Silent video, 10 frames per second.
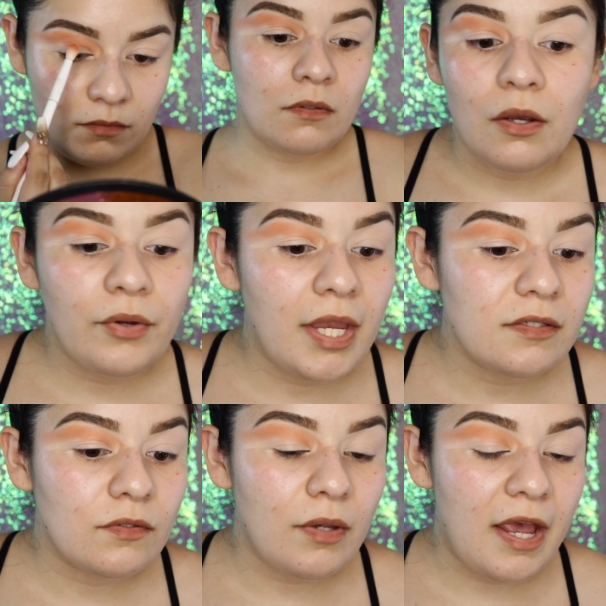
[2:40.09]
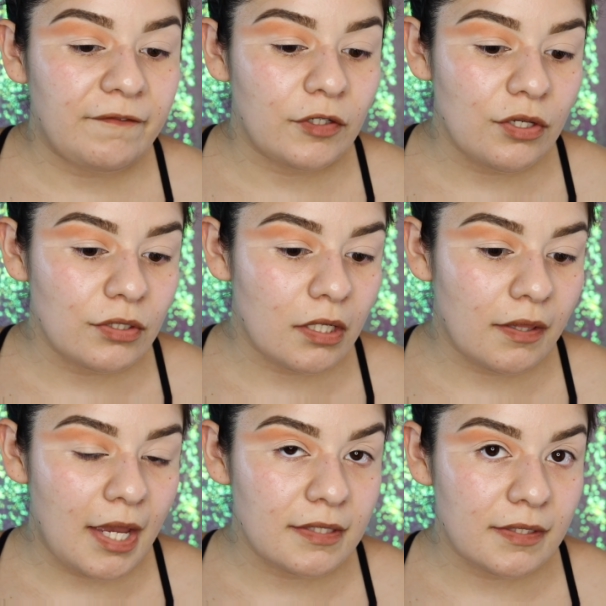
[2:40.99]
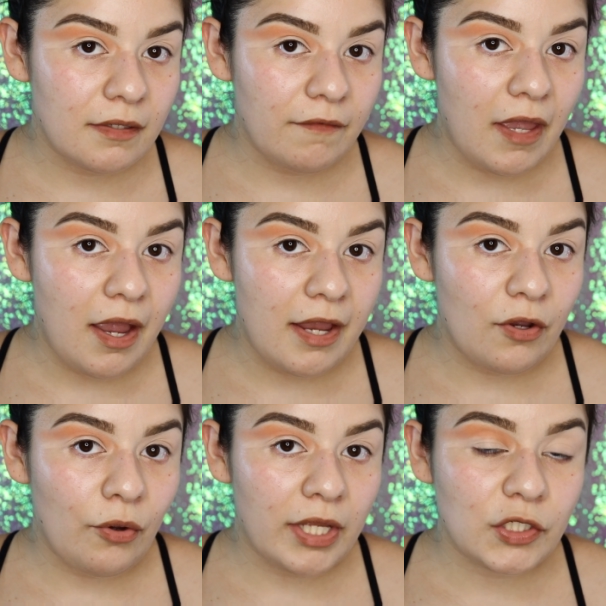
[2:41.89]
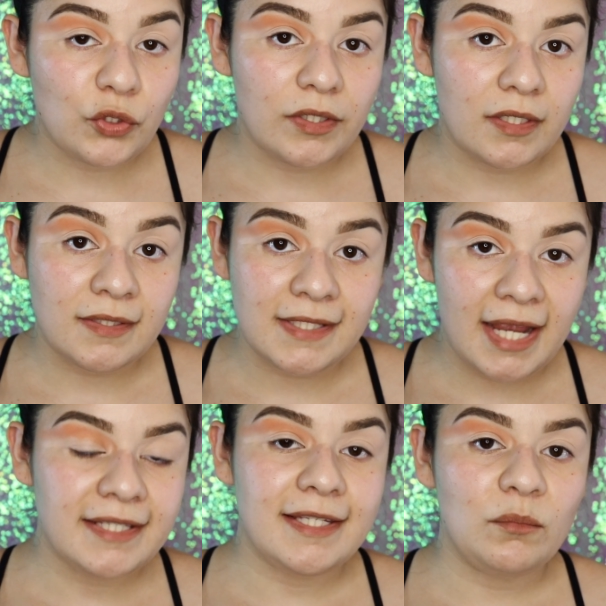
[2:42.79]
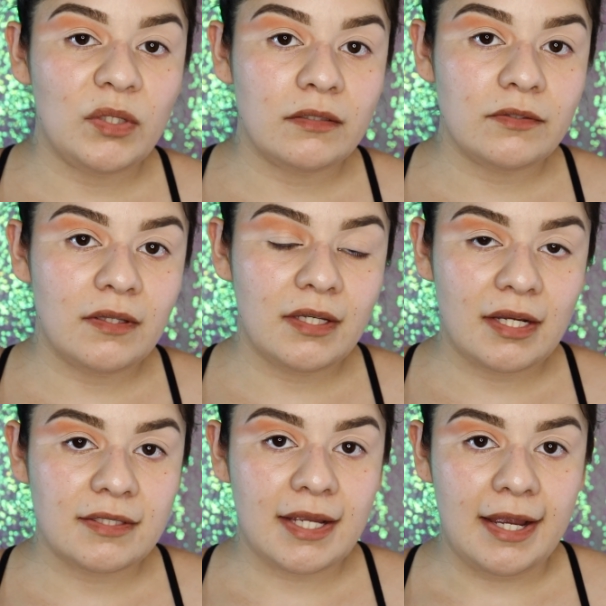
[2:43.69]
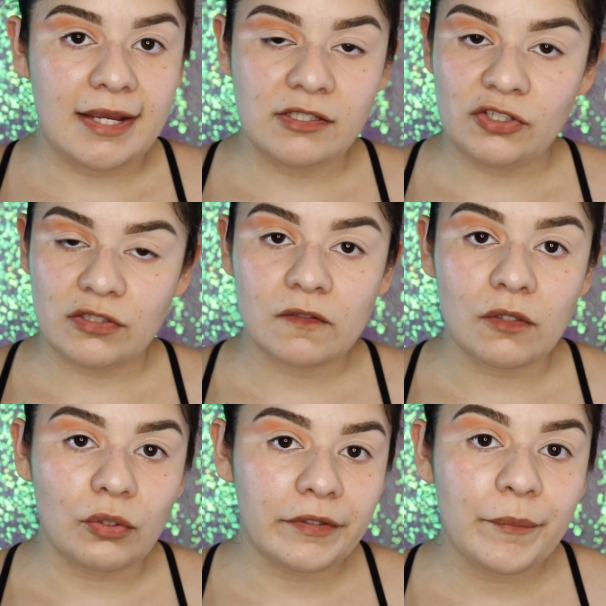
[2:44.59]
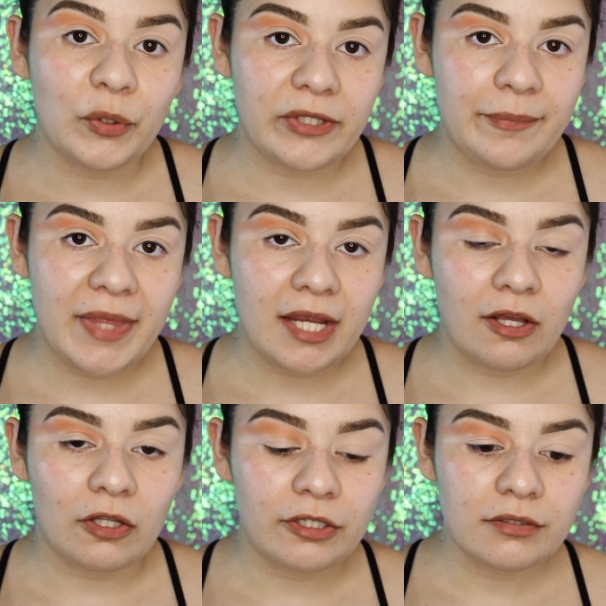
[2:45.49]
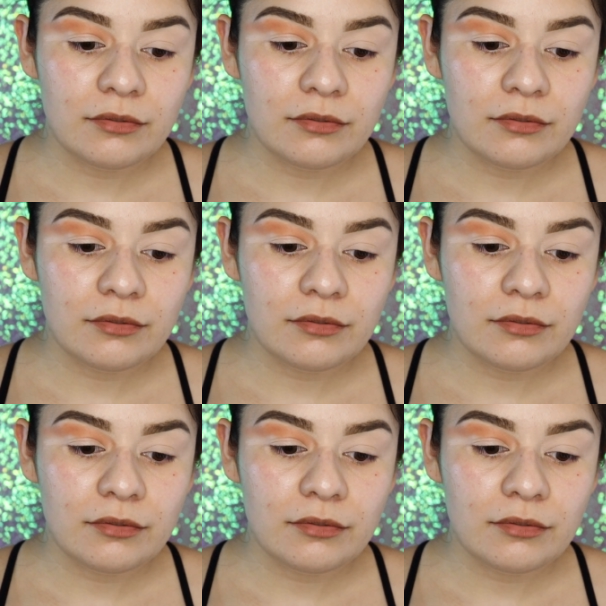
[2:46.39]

Okay, so after you've done that side of the eye, go ahead and do the exact same thing to the next eye and just slowly build up that color.